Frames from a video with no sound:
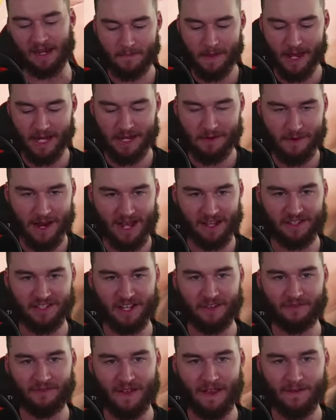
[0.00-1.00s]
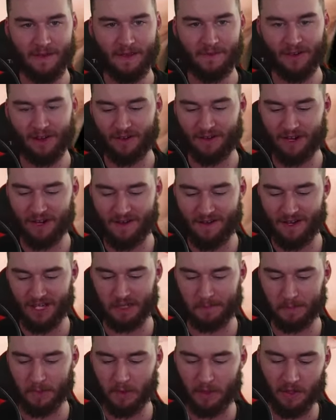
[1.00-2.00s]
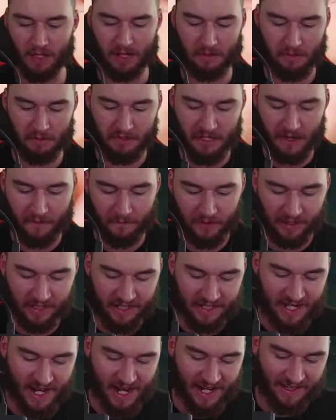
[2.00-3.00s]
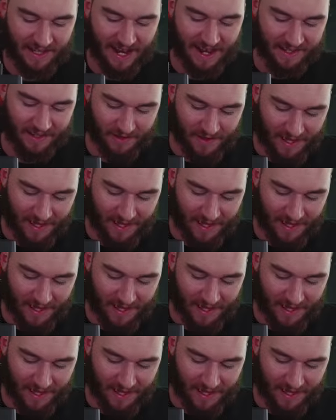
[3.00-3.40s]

Matty Rowell's a very, very nice pull. I will definitely take that. So